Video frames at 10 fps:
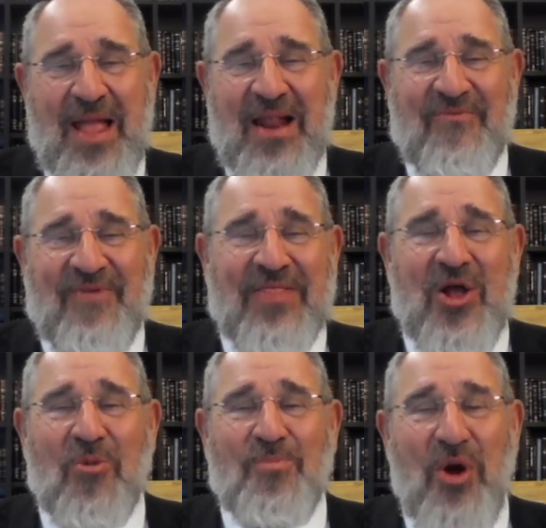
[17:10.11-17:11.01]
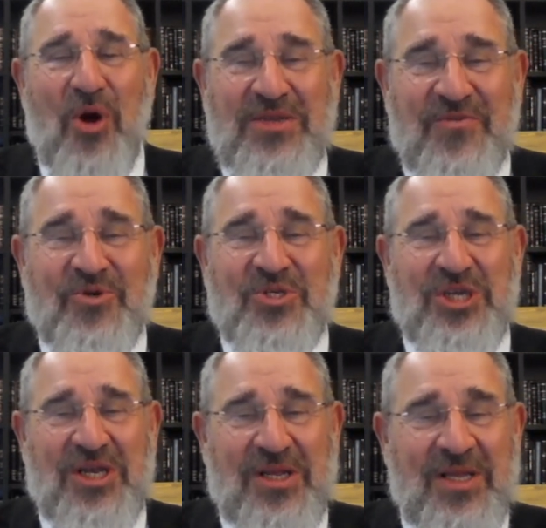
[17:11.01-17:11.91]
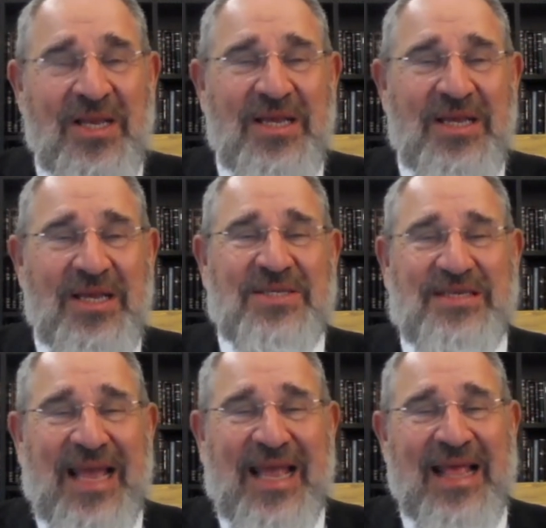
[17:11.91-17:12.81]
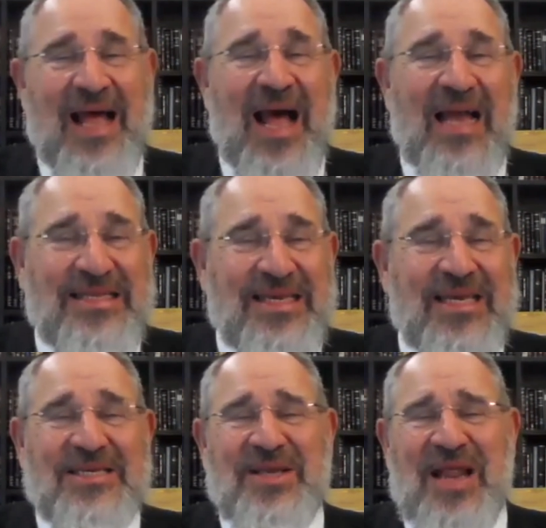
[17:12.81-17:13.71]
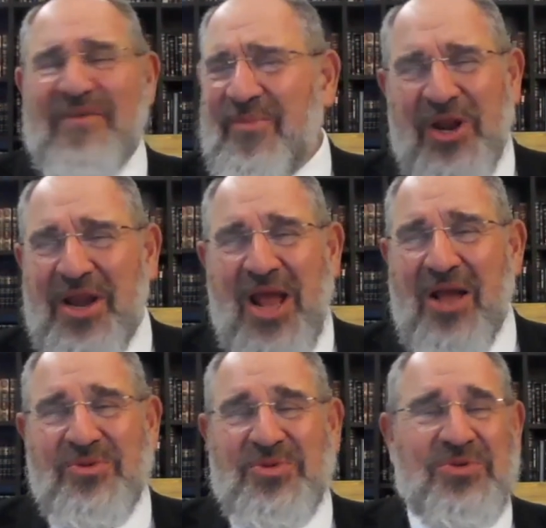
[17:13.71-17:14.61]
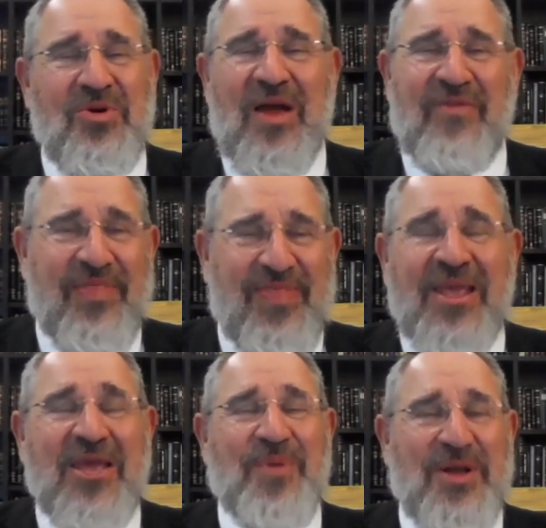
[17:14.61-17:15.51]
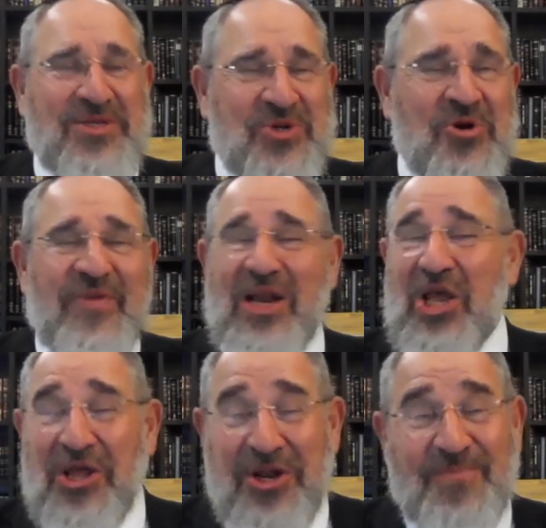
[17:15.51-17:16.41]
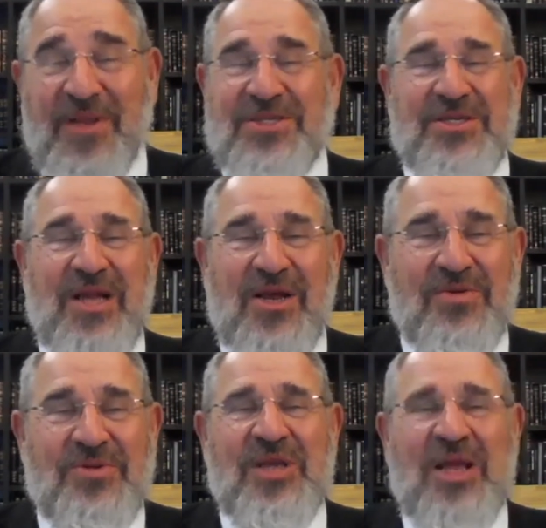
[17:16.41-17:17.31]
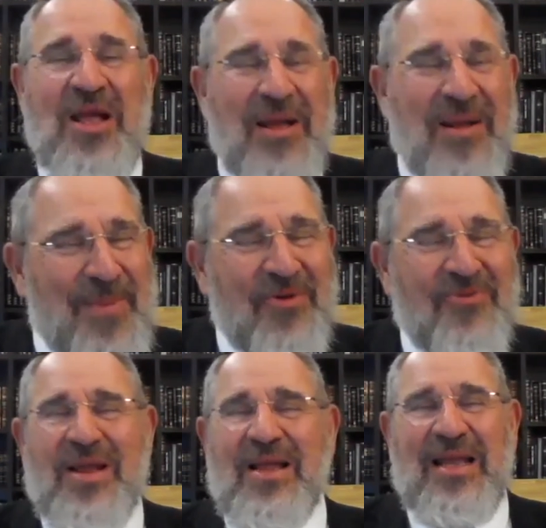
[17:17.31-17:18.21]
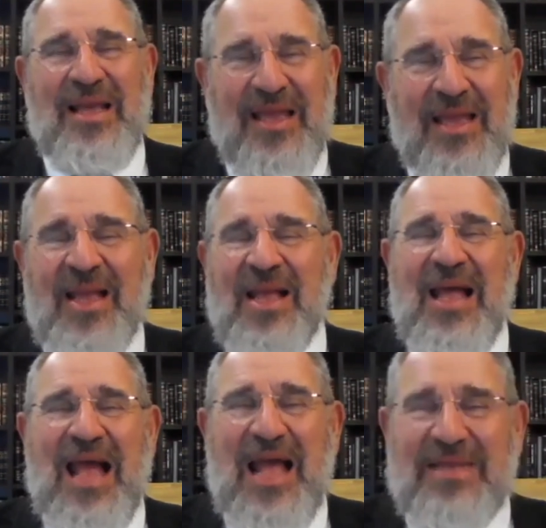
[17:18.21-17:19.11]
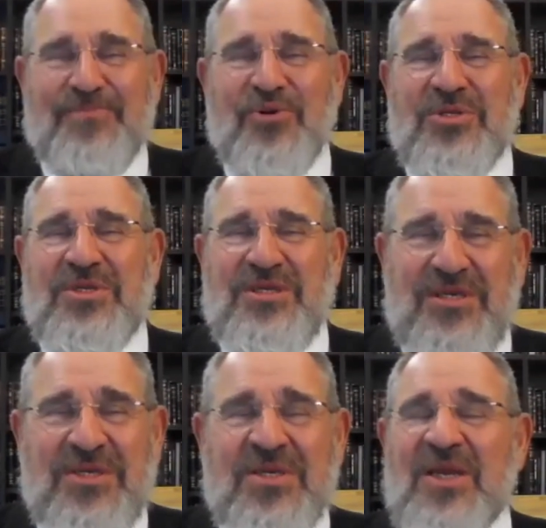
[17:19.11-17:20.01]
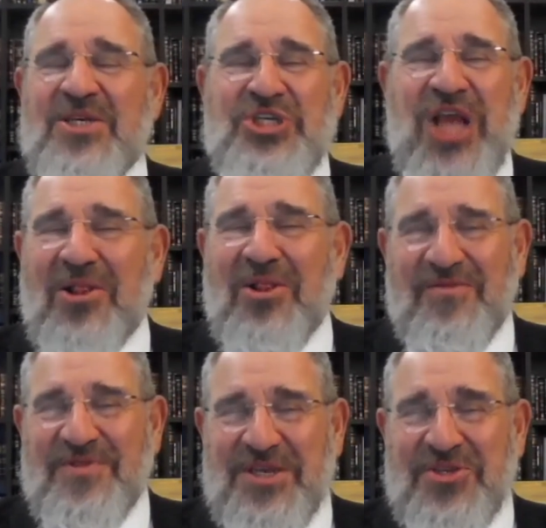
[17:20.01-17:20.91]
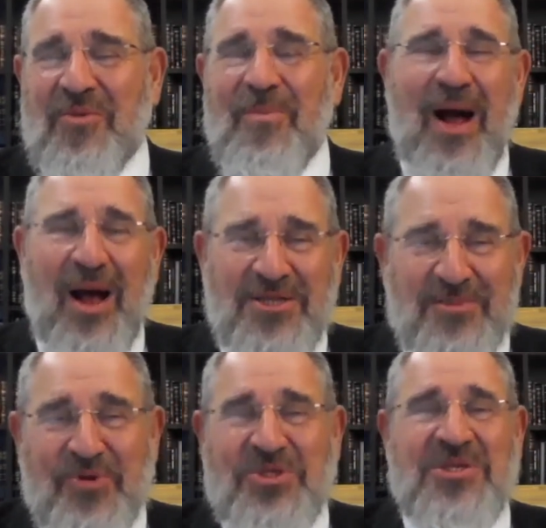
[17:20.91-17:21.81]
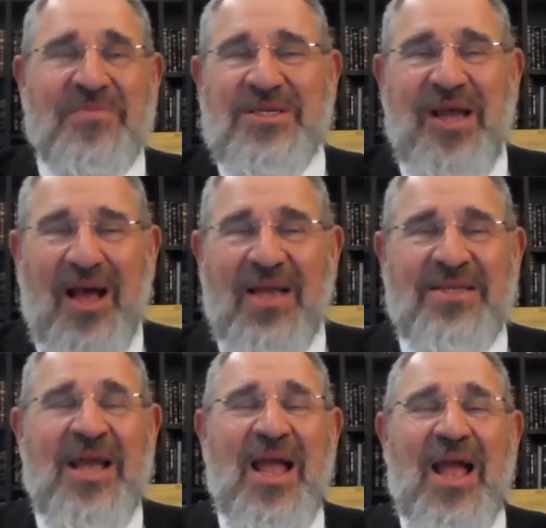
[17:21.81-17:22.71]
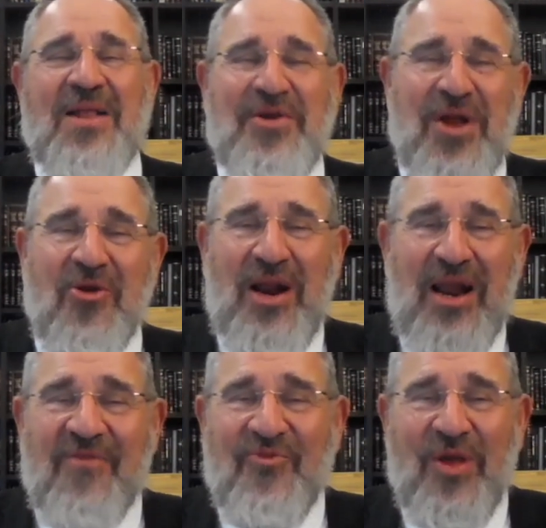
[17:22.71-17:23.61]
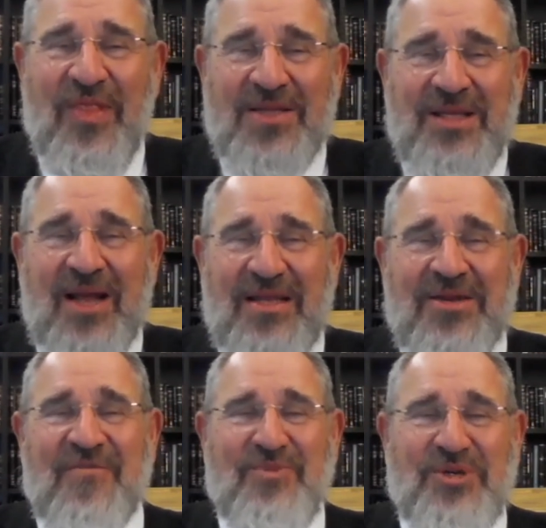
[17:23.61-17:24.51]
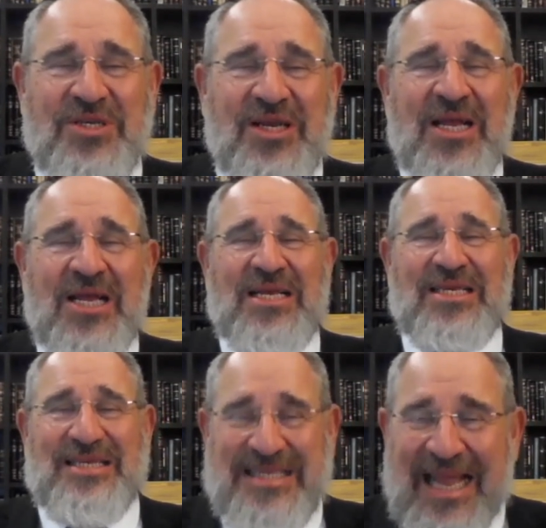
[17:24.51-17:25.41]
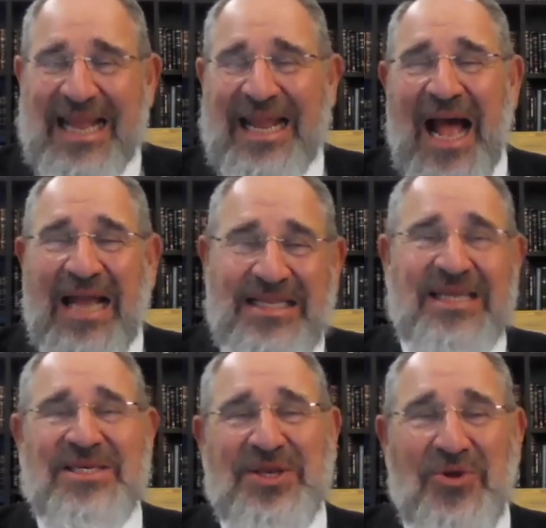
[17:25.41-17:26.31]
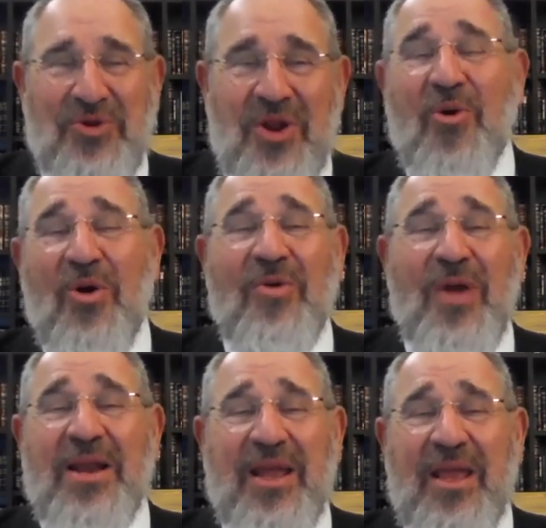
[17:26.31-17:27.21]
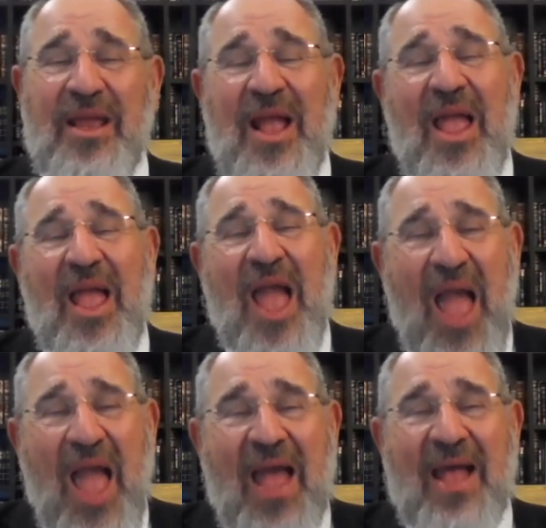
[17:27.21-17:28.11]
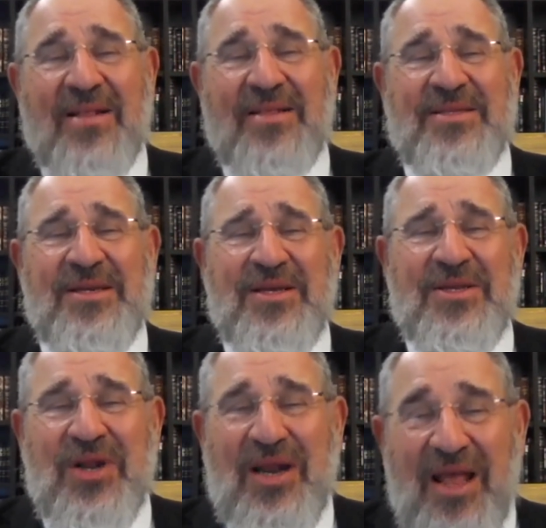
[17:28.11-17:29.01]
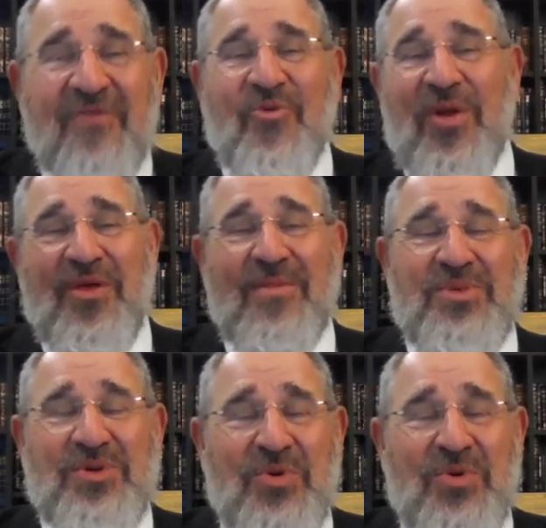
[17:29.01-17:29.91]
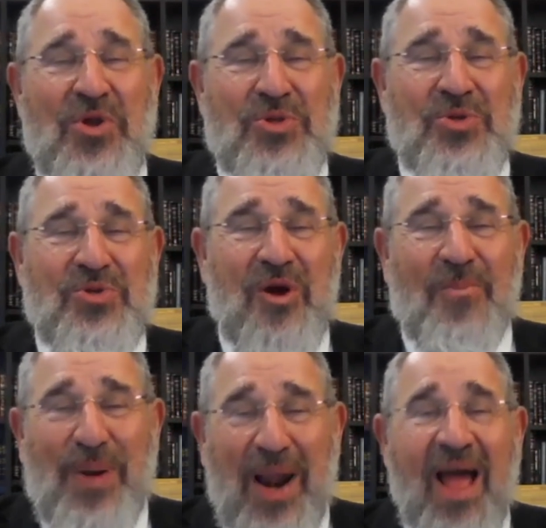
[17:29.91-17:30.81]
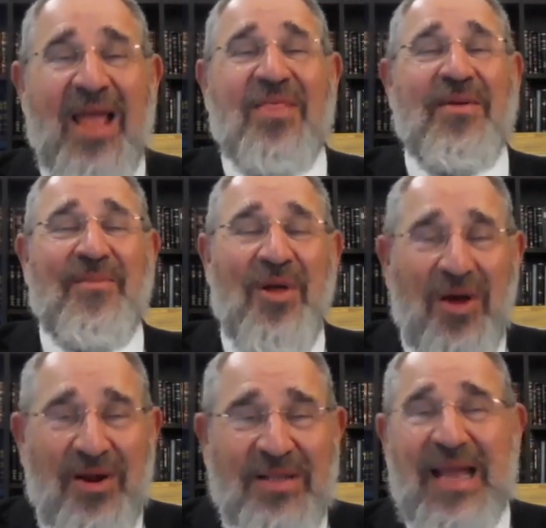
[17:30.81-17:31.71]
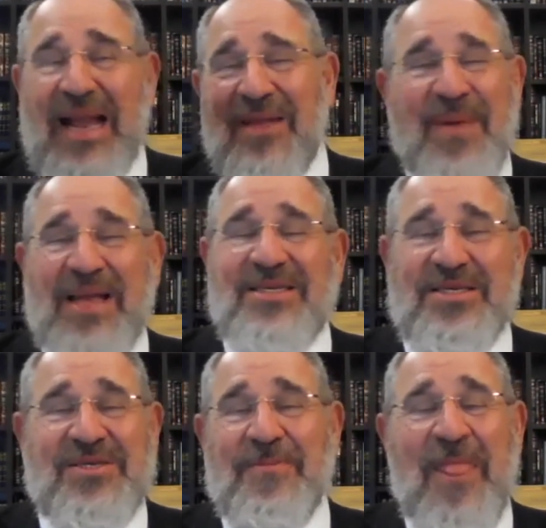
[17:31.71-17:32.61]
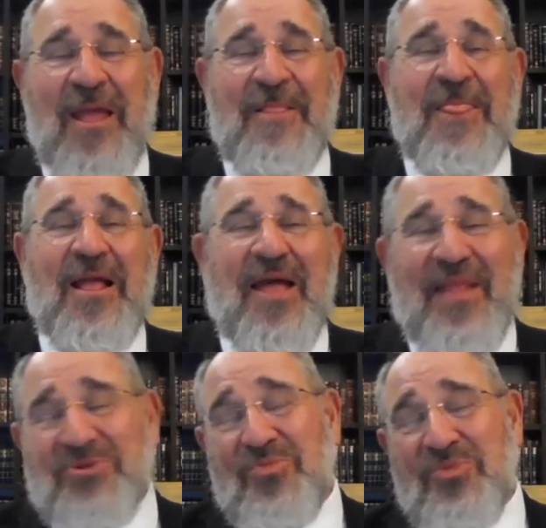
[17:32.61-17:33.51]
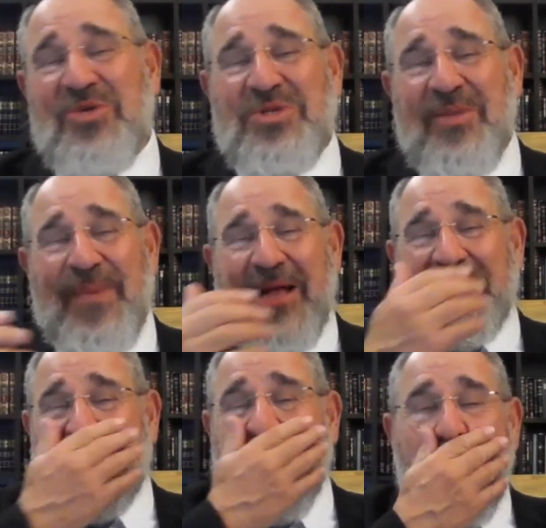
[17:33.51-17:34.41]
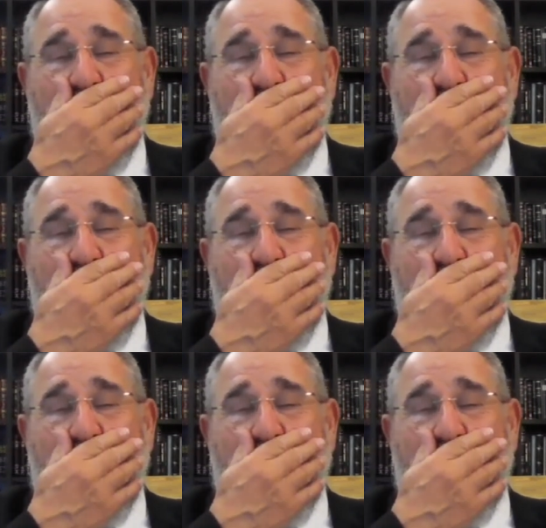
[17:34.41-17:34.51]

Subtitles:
And in fact, the whole point of Musa is to take ideas that everybody knows, or every thinking person or every learned person knows, but really puts shelves in your mind and puts them aside, and you don't live with it. The idea of Musa is to take ideas that you know already and to live with them, to apply them on a daily basis. And that's what Musa was about.